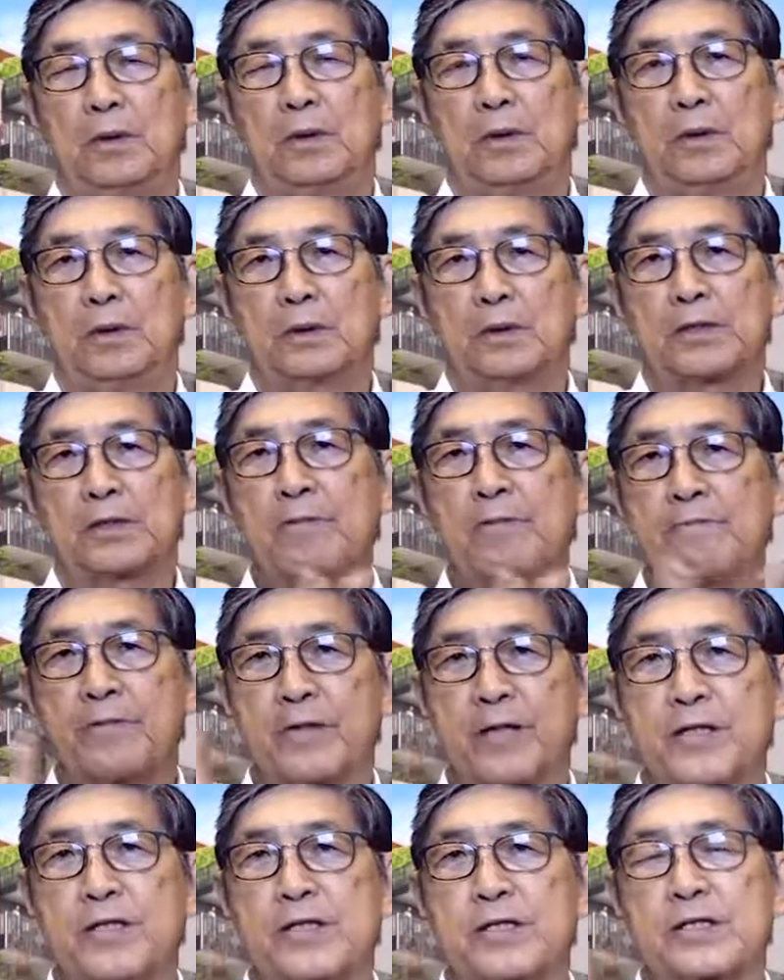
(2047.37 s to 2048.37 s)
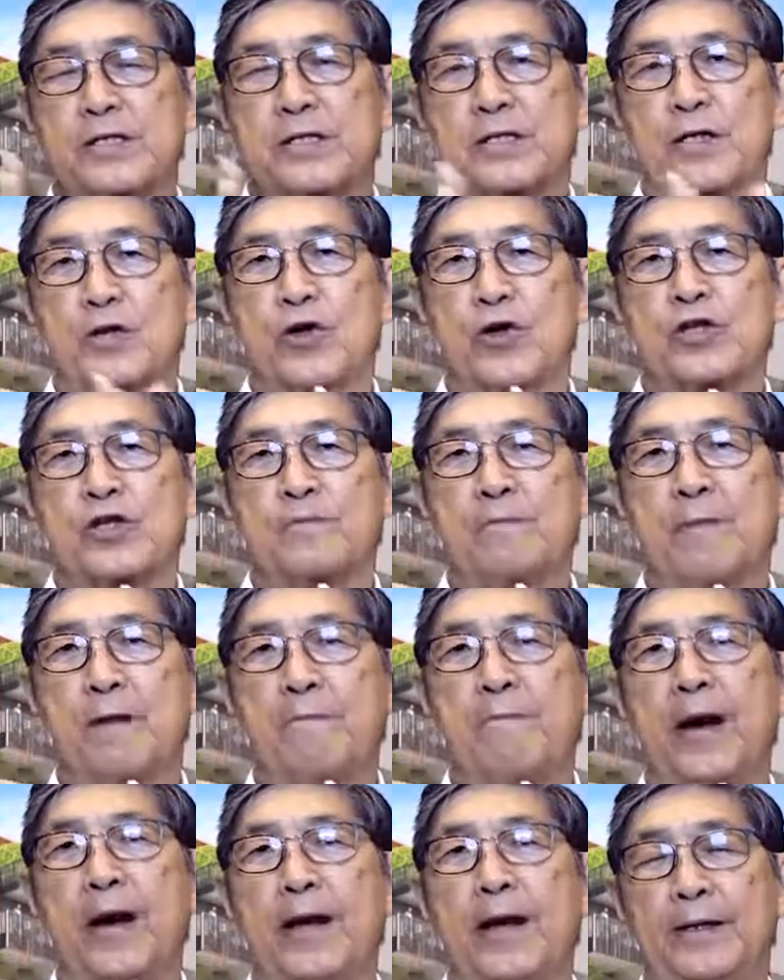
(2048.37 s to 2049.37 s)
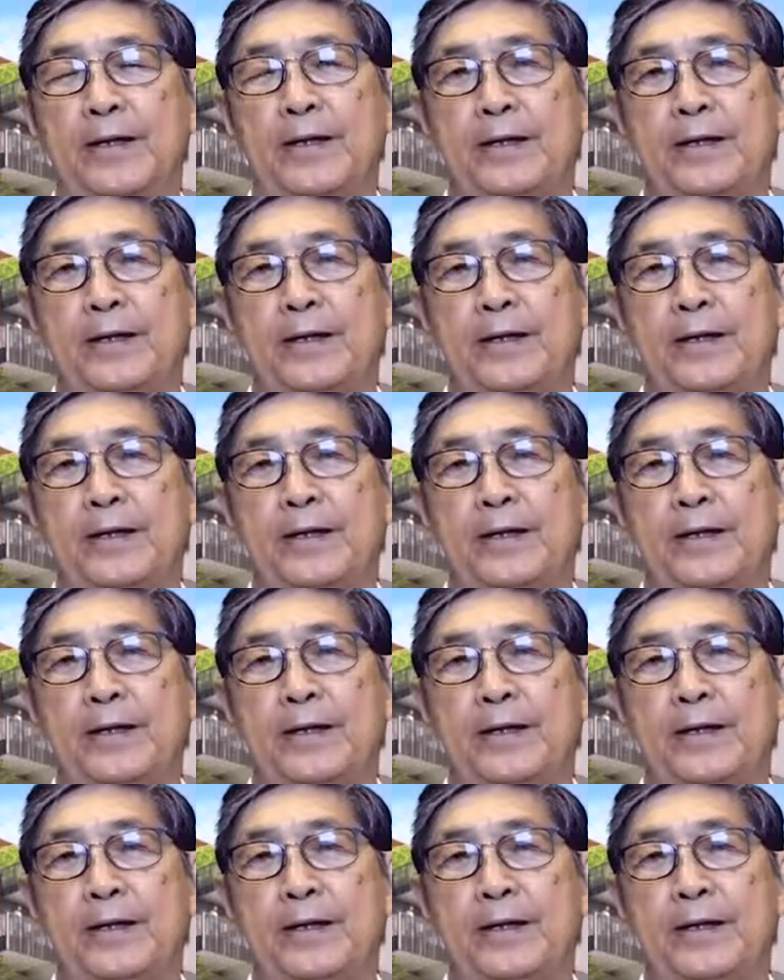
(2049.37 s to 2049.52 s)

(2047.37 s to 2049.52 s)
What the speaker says: Some things crossed my mind.